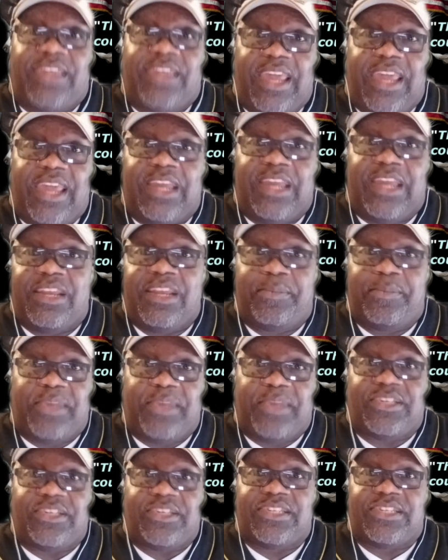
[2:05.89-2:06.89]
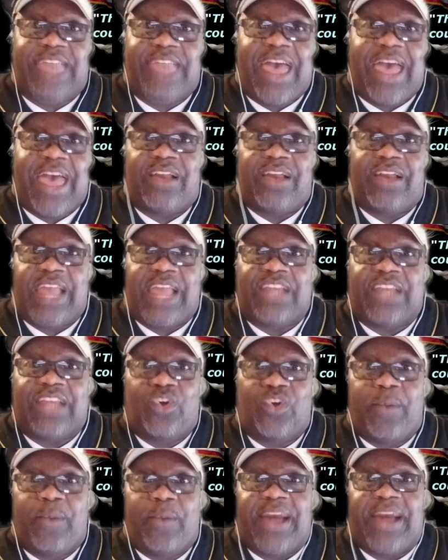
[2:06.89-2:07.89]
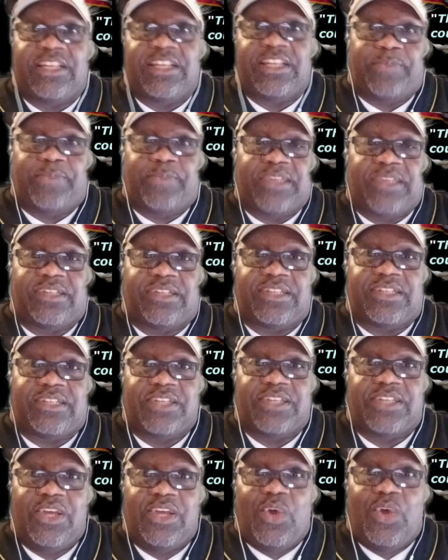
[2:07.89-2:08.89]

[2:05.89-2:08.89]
kicking them bitches down like nobody's business.